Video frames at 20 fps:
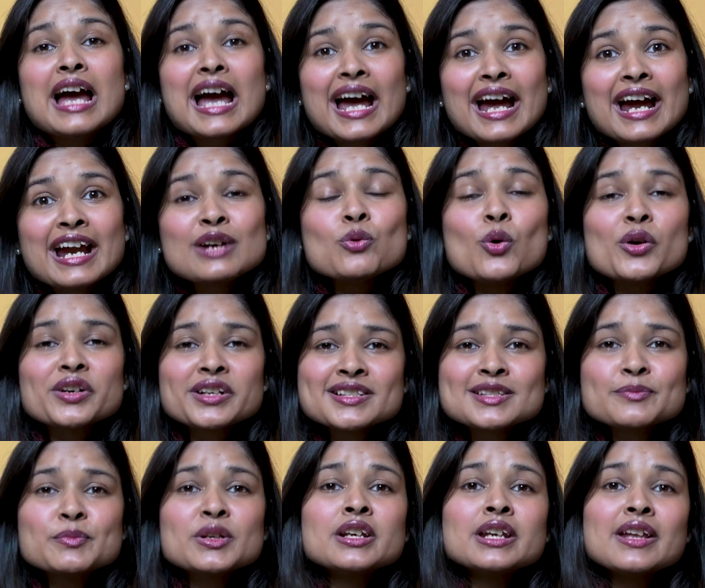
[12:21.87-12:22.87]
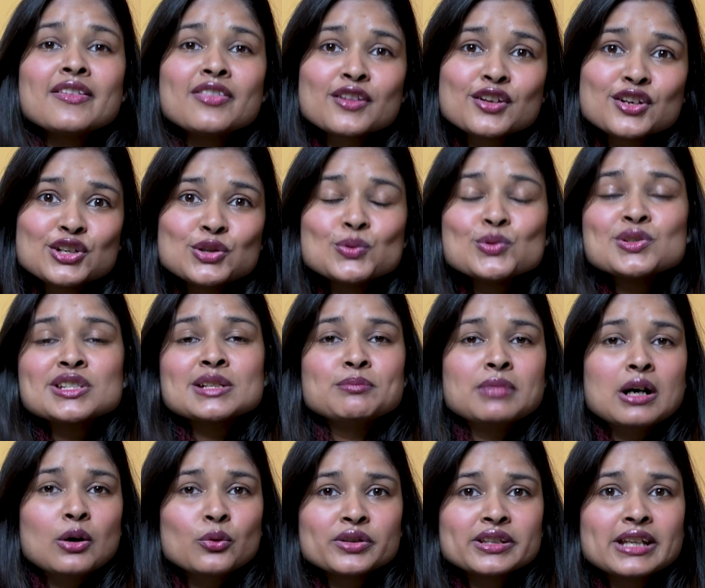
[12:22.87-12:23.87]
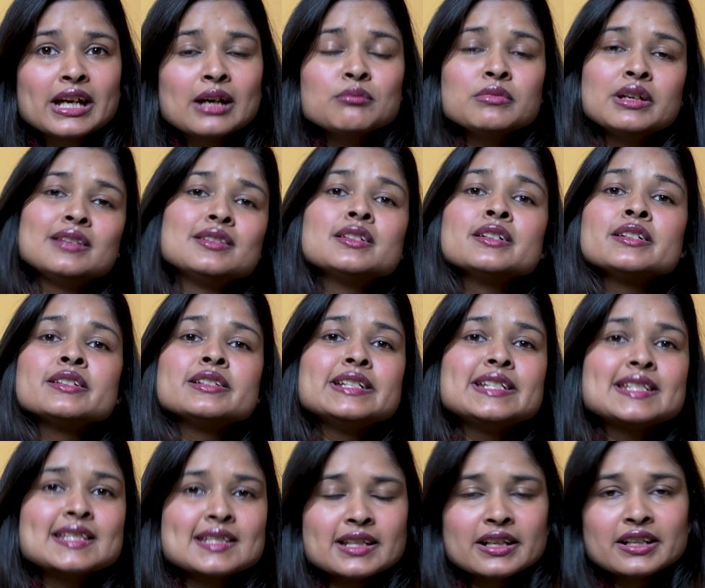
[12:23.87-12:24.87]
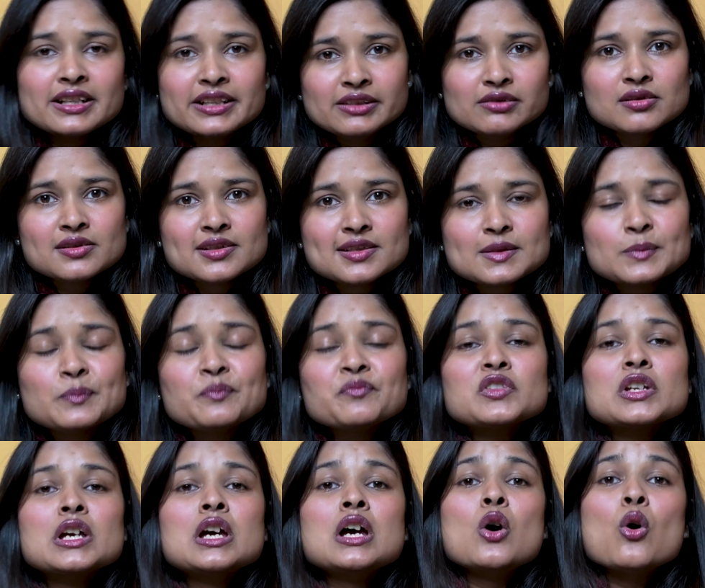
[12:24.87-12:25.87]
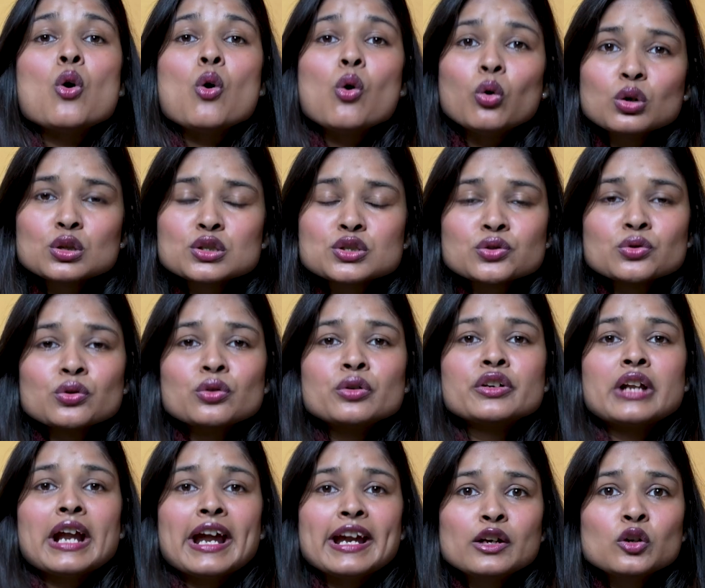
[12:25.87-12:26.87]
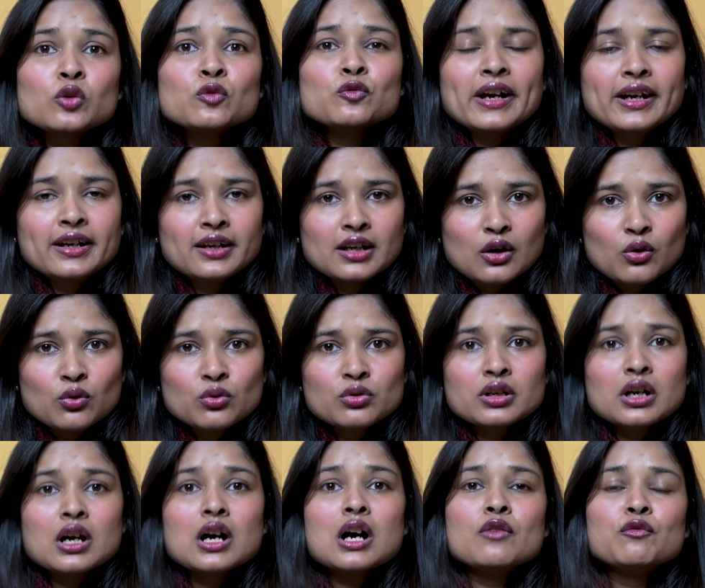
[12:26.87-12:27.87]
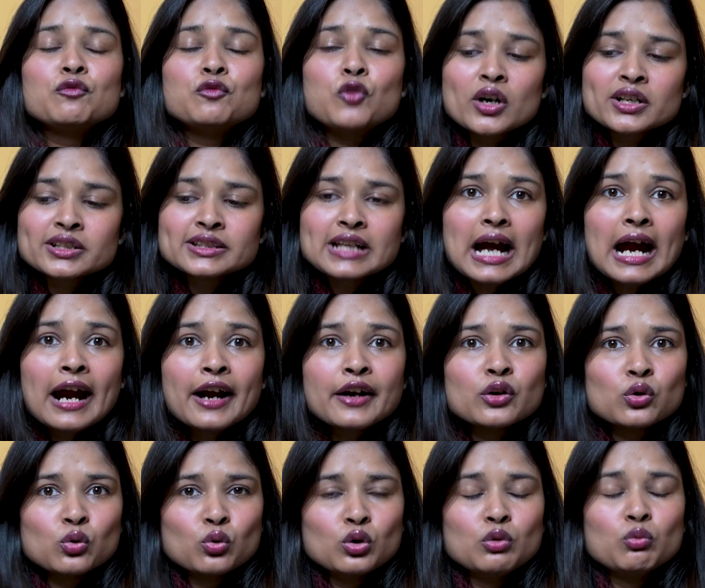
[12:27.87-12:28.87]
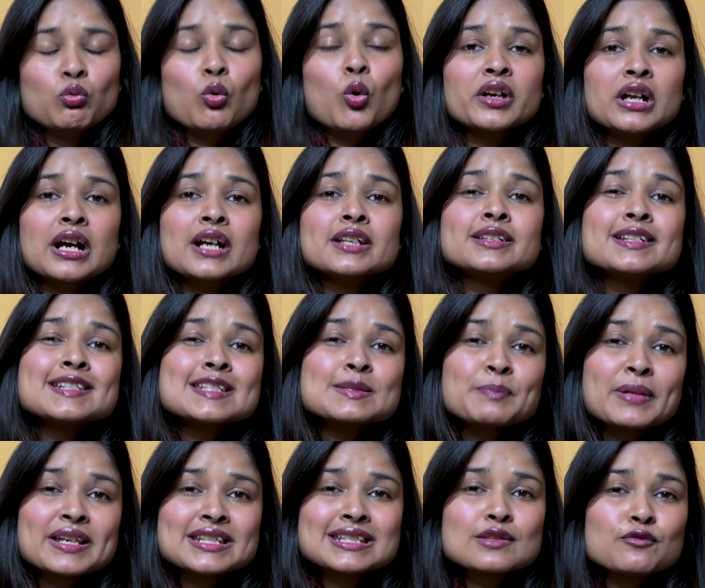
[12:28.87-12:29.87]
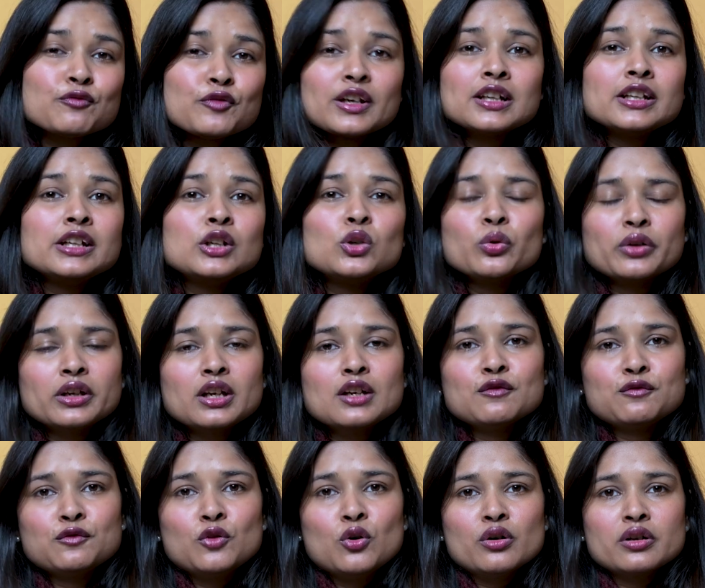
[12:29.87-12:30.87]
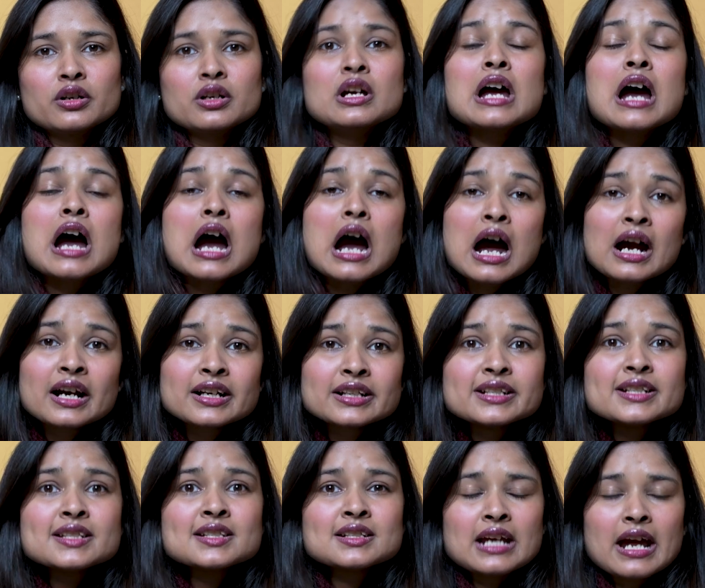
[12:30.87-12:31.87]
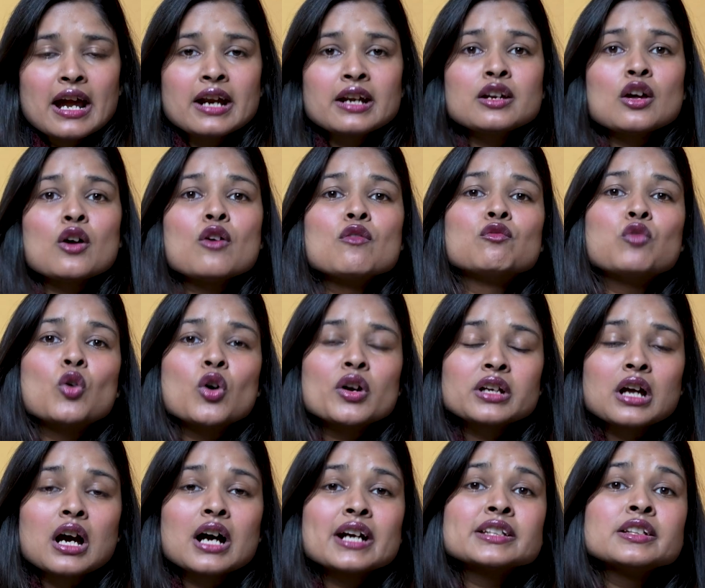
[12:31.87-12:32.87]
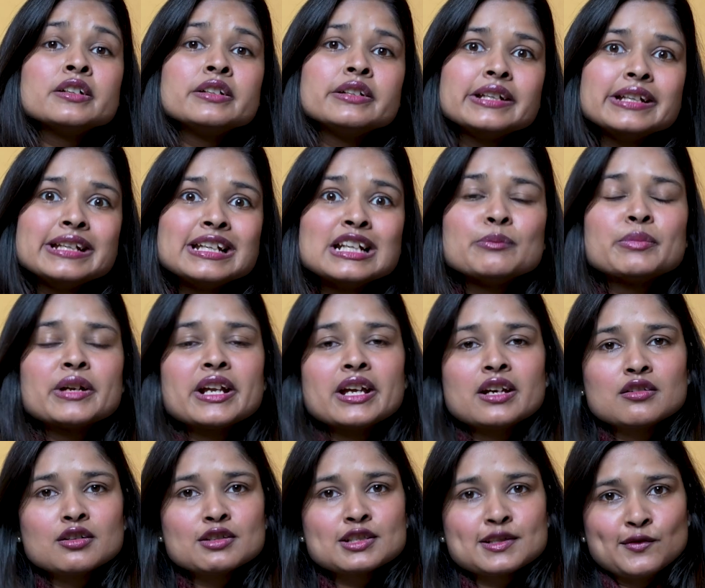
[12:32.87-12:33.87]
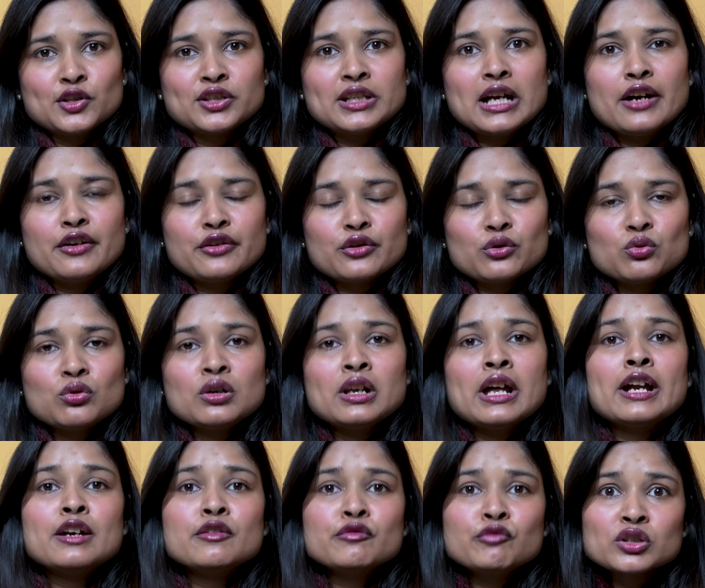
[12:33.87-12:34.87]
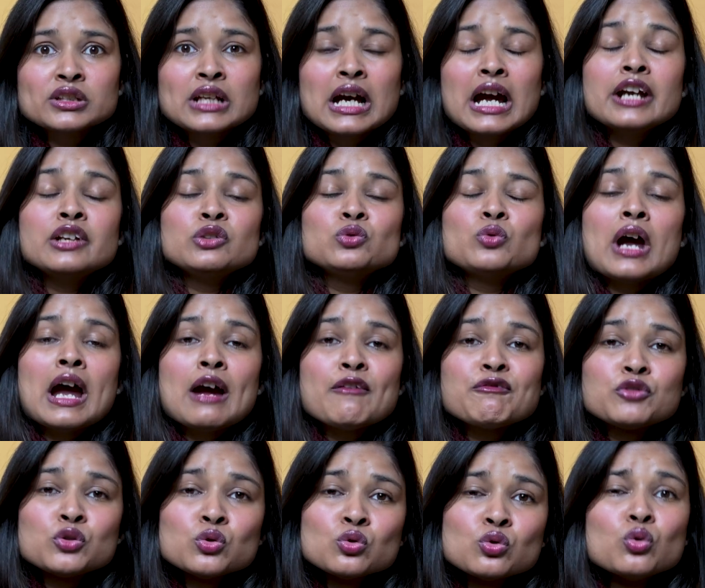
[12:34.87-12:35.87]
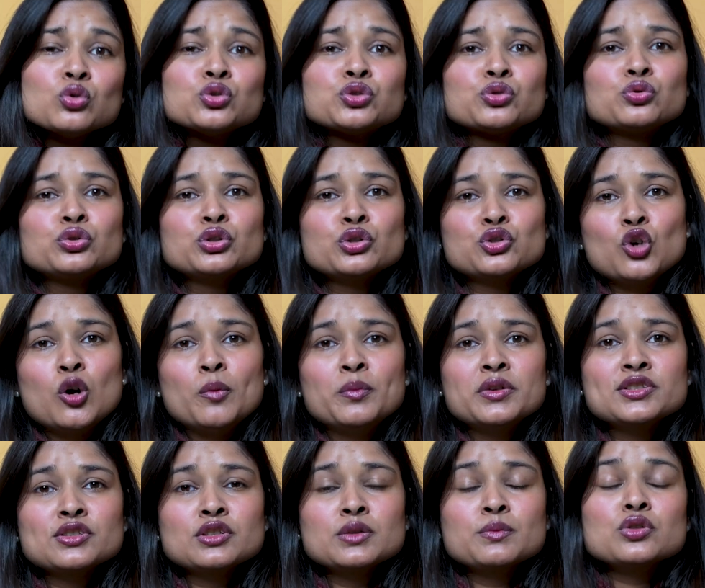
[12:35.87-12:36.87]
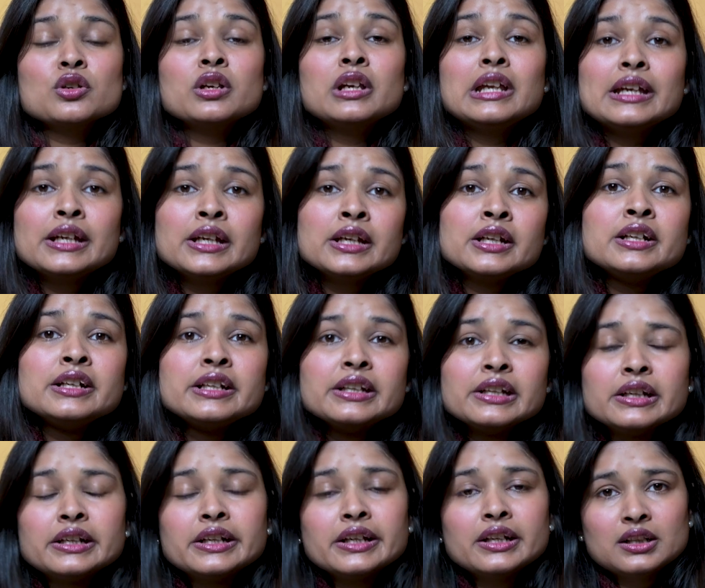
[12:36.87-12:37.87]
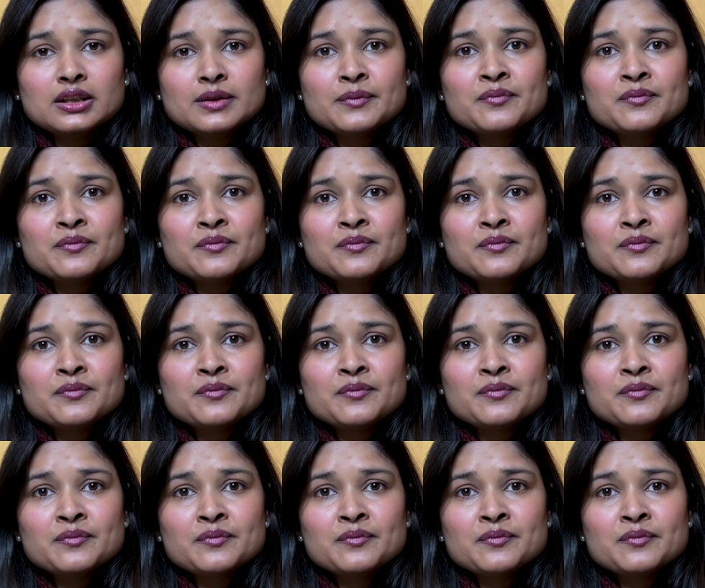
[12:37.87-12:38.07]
and what has been in the news about them in the recent years. Also, try to find out for that role, what are they specifically looking for? Understand what are the deal breakers for that role, and for that you have to go through the job description in detail.